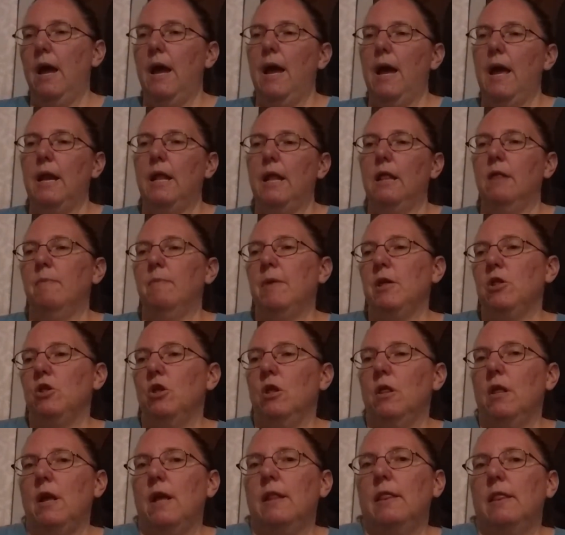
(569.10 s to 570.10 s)
And as
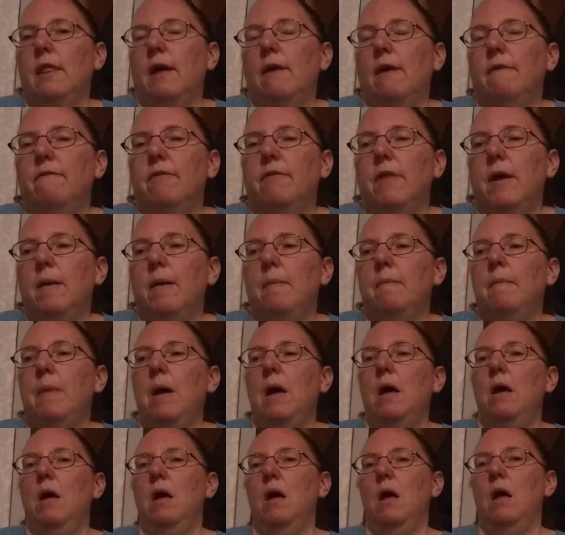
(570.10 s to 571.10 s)
much as I love them,
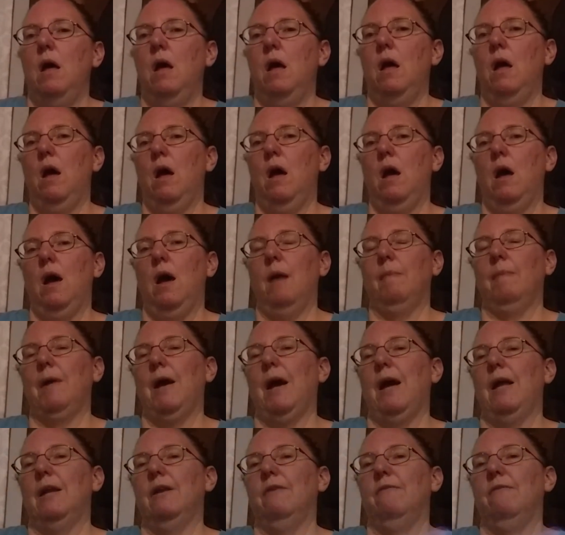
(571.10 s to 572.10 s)
I'm
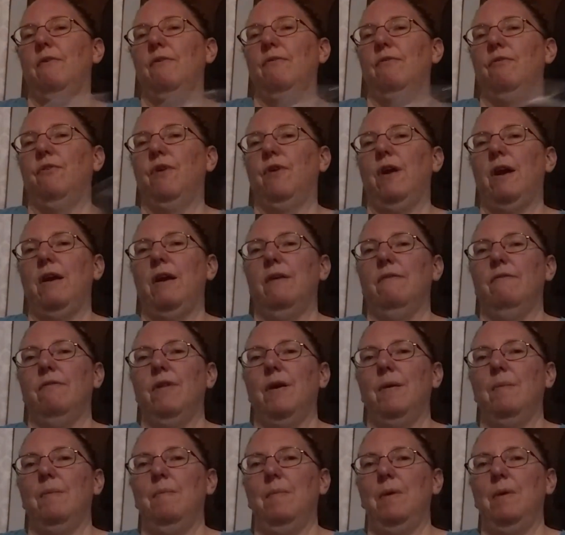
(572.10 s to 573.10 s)
kind of afraid of
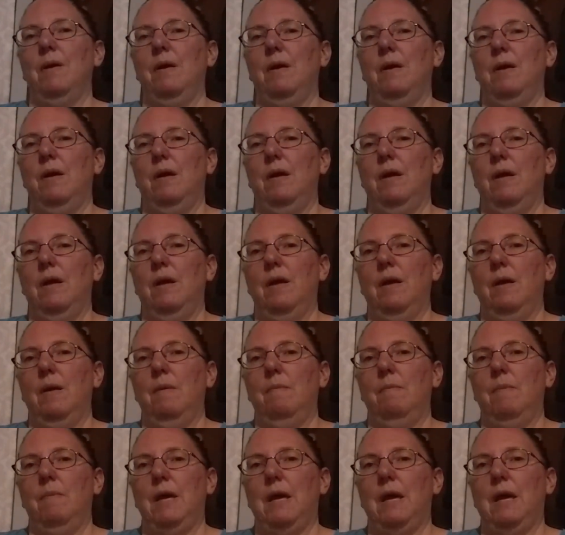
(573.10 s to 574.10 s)
them
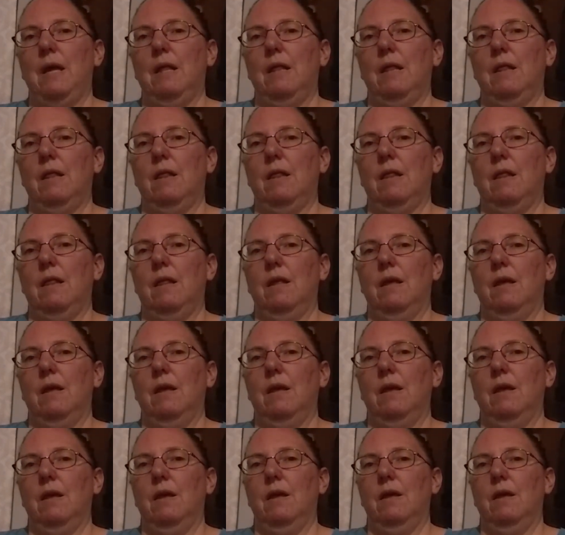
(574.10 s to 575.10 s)
because
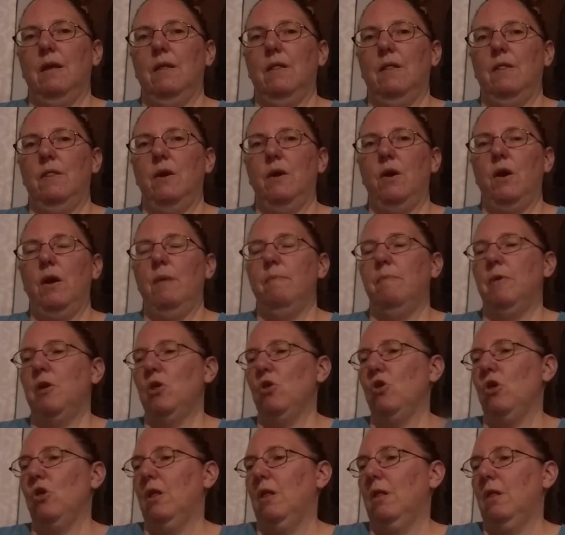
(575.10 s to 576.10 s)
they're
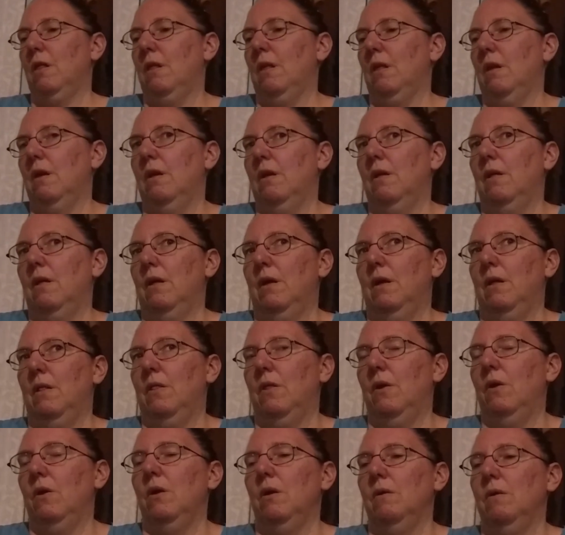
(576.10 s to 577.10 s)
ambitious.
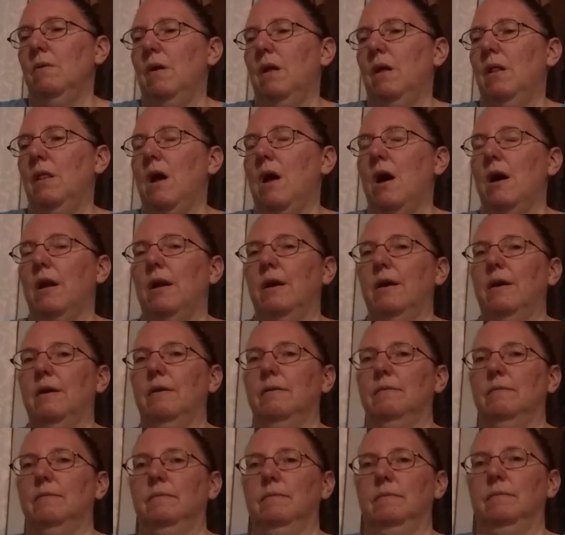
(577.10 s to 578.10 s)
they are a lot
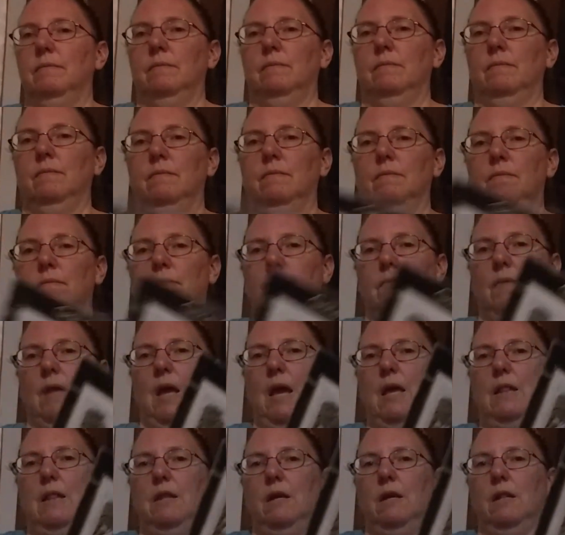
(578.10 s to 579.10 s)
of...
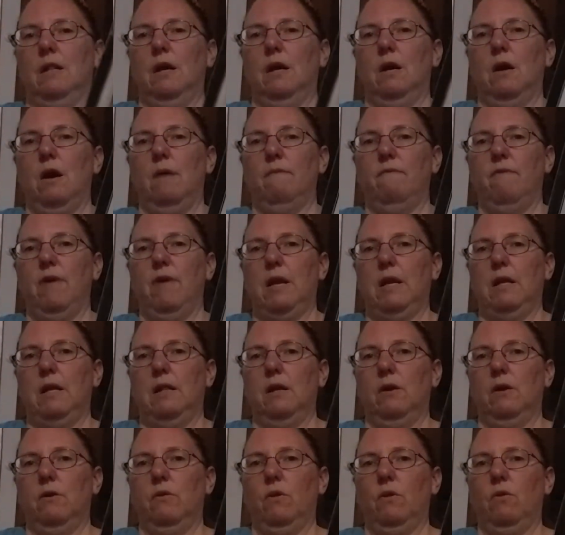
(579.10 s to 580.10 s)
Hate the glare. I'm fighting
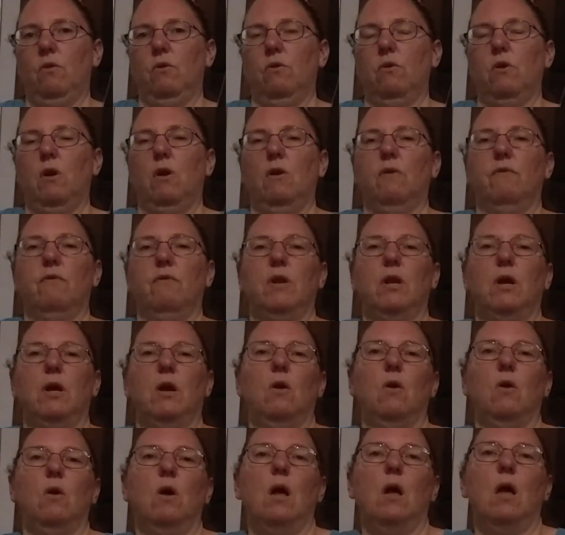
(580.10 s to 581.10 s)
glare this entire
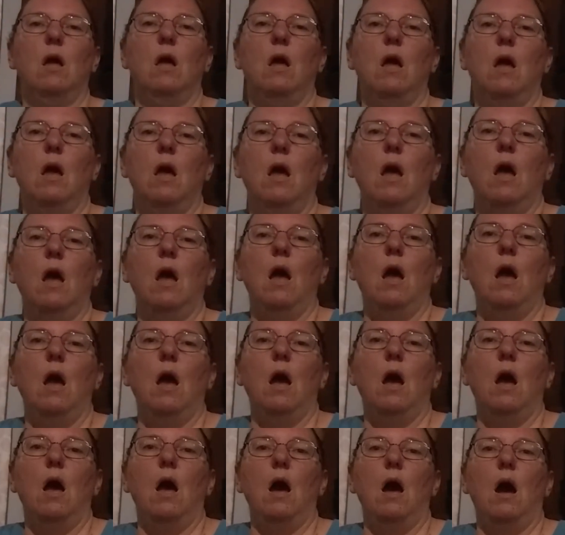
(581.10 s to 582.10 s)
video.
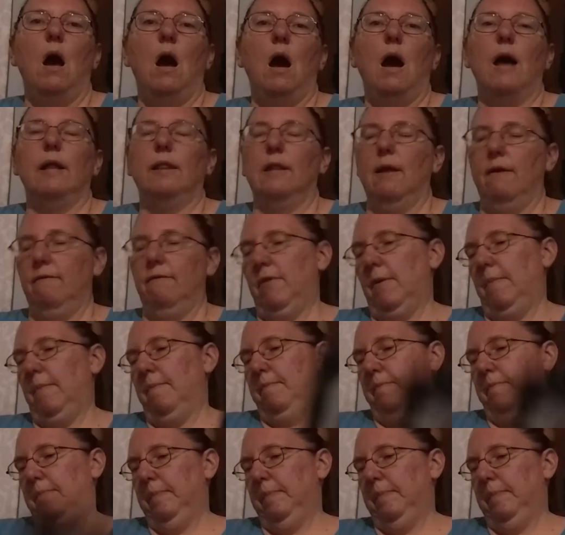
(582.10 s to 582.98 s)
I love them.